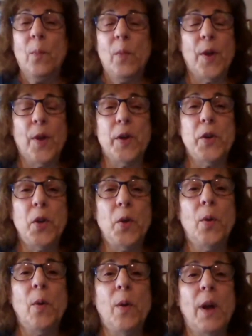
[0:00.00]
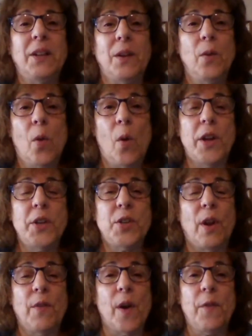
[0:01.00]
with our new launch
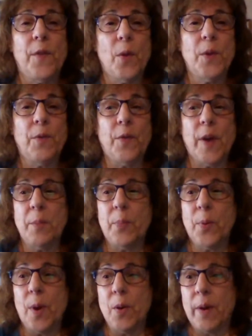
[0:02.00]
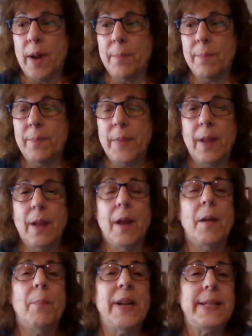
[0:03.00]
of our Phone a Friend program.
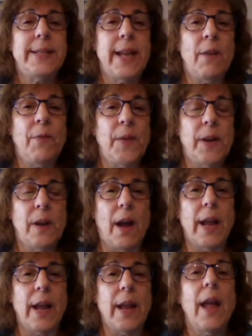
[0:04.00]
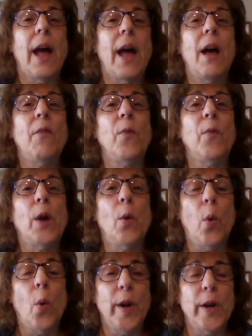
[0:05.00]
My staff and I have
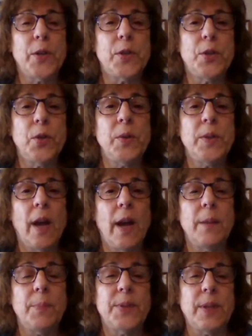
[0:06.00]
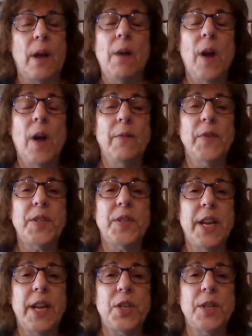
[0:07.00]
recorded two types of
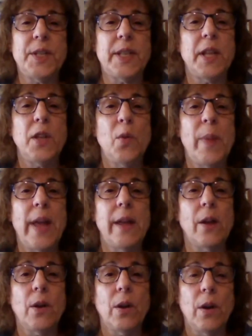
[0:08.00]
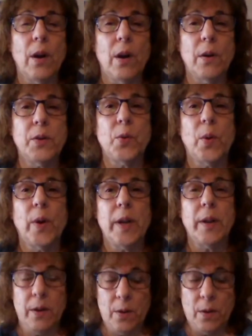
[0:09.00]
conversations that you may occur
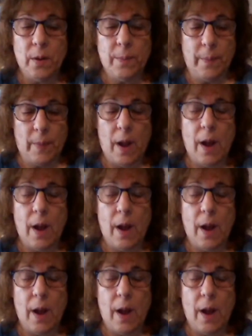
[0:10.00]
during your